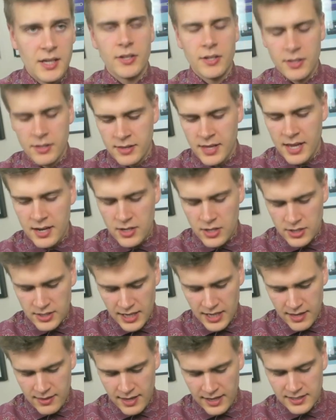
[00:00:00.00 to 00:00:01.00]
Then you
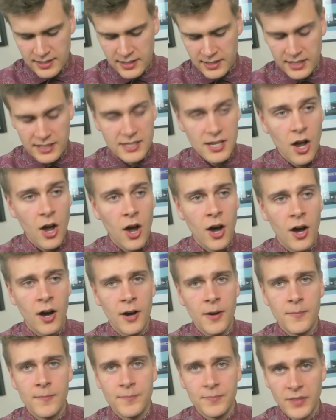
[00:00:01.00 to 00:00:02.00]
take that to the
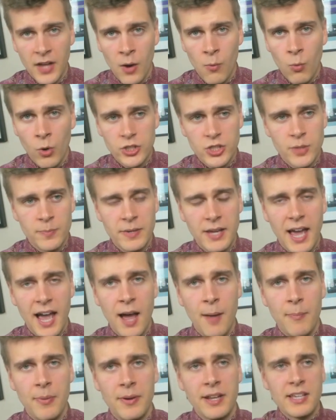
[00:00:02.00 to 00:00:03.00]
guitar, and what should be
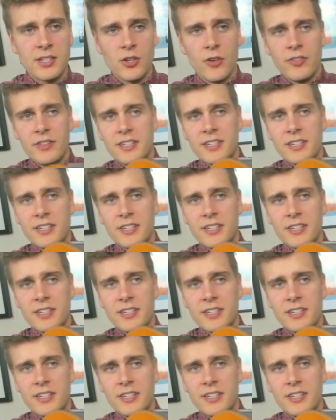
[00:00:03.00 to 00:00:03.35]
happening is on the